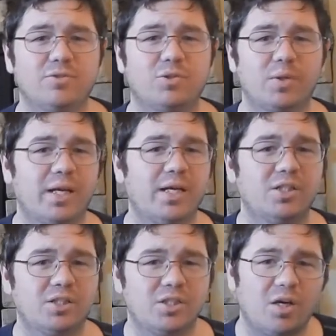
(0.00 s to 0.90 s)
Creators
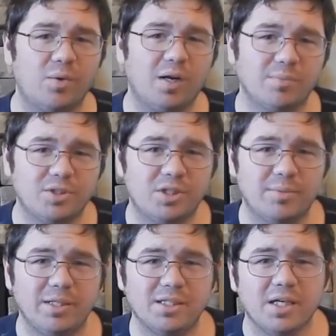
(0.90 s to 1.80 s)
Star Realms
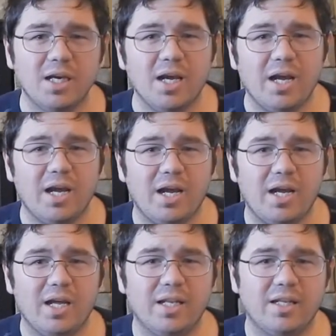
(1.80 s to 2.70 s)
tournament. Cheese.
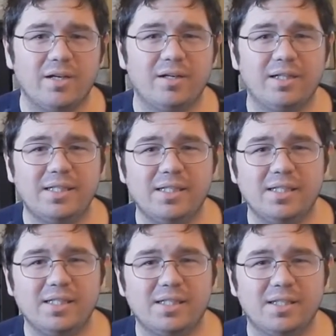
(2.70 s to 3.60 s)
And there
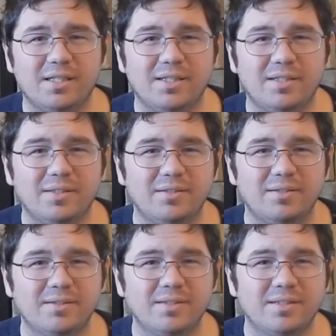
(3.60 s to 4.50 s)
is.
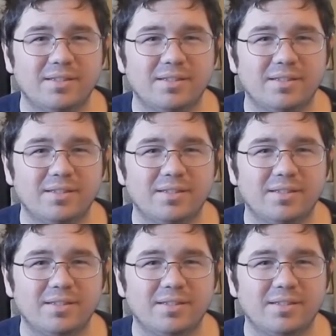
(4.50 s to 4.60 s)
Cheese.